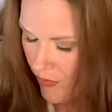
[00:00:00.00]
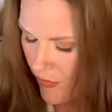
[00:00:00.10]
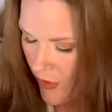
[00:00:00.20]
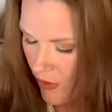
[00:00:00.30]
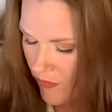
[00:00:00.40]

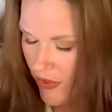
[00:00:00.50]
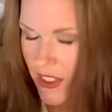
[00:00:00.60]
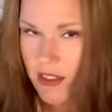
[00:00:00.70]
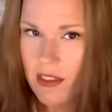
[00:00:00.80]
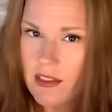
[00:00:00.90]
You've
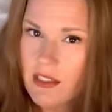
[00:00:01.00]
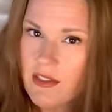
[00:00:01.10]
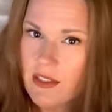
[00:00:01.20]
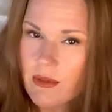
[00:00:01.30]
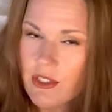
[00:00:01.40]
taken that into
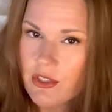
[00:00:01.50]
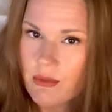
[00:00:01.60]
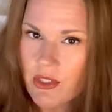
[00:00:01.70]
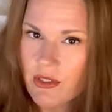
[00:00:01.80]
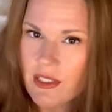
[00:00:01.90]
consideration,
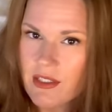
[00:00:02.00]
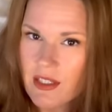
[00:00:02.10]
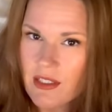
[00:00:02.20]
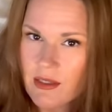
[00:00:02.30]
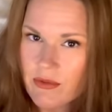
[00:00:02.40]
but you're like, is
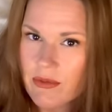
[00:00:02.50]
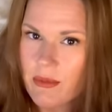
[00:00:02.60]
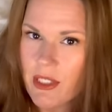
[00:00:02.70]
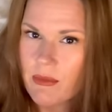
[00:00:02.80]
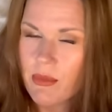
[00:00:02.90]
that enough for
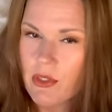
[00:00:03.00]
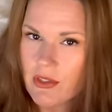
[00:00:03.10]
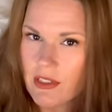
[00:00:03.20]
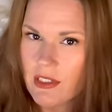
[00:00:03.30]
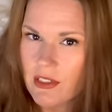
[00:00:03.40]
me
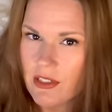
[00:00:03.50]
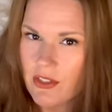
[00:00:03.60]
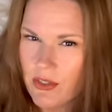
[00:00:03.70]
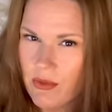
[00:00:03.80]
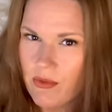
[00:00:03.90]
personally to
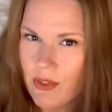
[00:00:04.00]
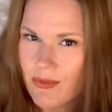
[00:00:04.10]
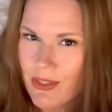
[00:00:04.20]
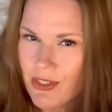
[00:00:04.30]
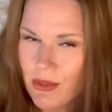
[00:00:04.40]
continue to involve
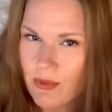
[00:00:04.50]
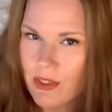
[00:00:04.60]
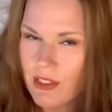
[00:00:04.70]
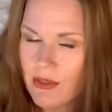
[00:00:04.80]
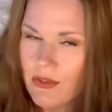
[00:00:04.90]
myself? And
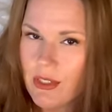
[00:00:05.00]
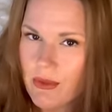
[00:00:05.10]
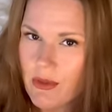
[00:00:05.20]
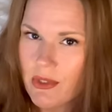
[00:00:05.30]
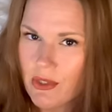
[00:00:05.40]
the answer seems
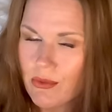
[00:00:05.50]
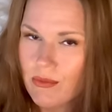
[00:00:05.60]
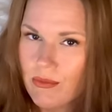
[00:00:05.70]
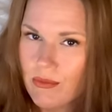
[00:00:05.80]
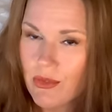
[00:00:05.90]
to be no.
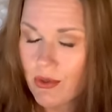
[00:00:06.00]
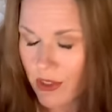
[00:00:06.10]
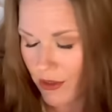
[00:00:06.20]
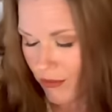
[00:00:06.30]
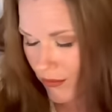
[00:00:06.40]
So
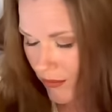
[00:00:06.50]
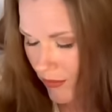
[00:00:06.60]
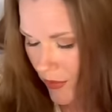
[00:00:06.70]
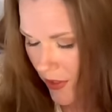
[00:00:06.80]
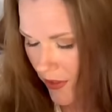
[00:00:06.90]
again,
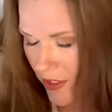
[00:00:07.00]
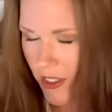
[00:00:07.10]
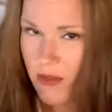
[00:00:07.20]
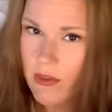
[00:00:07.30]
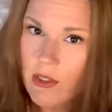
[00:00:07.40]
I think you're
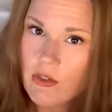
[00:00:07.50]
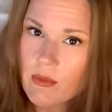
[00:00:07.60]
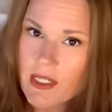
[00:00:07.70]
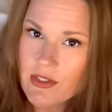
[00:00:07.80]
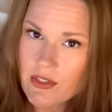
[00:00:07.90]
covering all your
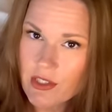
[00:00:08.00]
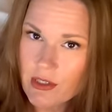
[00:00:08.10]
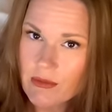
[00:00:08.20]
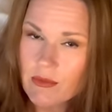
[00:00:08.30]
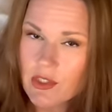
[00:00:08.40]
bases
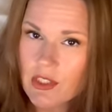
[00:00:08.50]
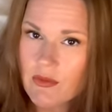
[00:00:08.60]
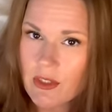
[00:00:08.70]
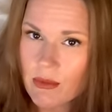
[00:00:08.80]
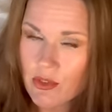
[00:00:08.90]
here, which is
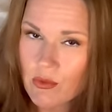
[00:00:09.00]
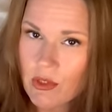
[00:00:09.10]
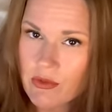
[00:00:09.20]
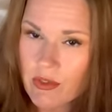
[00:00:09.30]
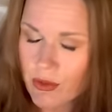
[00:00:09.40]
very much a
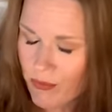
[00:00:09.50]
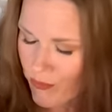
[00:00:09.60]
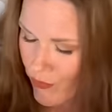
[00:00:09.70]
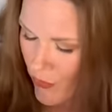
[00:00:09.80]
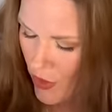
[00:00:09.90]
water thing.
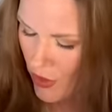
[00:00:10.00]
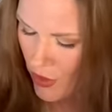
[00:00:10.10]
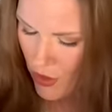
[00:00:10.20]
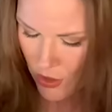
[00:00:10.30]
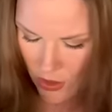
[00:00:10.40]

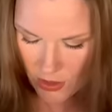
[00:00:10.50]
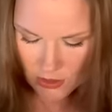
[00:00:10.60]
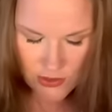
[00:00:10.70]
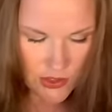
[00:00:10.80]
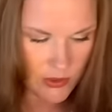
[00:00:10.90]

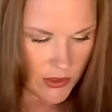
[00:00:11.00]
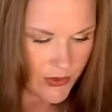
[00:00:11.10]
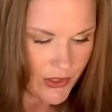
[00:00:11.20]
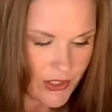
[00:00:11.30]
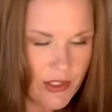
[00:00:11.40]
Let's go on over
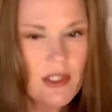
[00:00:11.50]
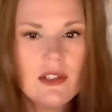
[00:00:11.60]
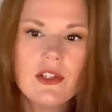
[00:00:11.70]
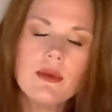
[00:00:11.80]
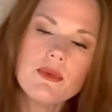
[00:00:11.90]
here to the Nine
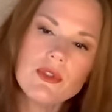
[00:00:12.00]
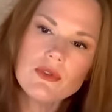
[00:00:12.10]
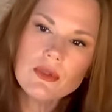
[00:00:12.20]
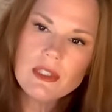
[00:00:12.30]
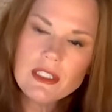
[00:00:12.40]
of Cups.
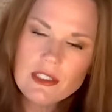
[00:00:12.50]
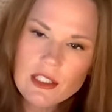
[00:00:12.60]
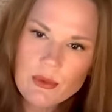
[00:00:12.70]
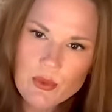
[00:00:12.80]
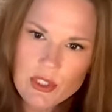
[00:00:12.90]
Show me that Nine of
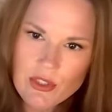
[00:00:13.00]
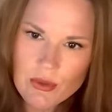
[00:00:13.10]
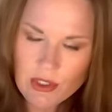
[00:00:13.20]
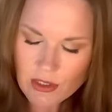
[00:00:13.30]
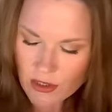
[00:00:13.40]
Cups, please. Show
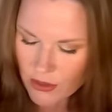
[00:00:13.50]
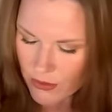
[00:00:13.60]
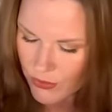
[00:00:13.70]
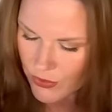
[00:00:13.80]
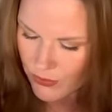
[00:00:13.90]
me that Nine of
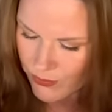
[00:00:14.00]
Cups.